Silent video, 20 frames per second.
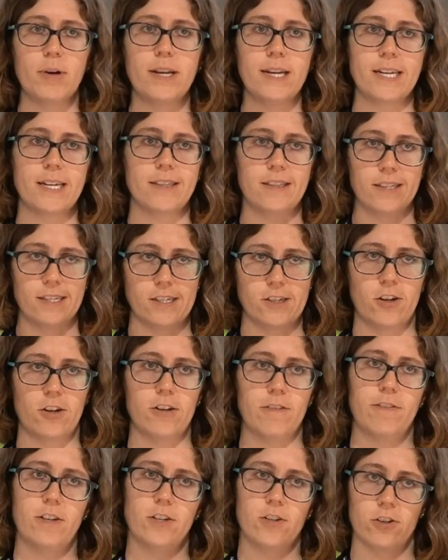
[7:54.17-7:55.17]
putting in this
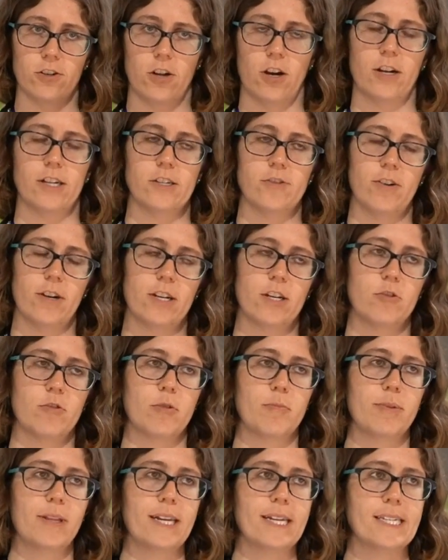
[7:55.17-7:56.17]
artificial construct to
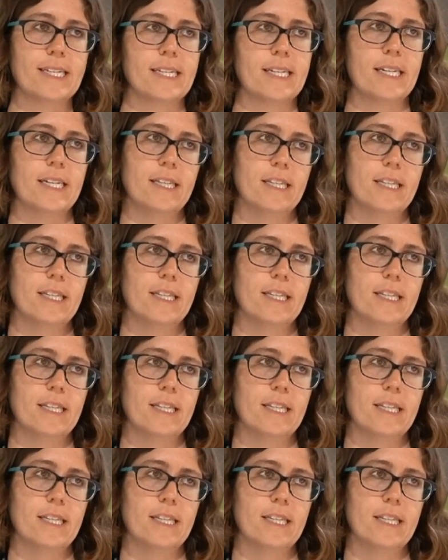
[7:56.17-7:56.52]
replace it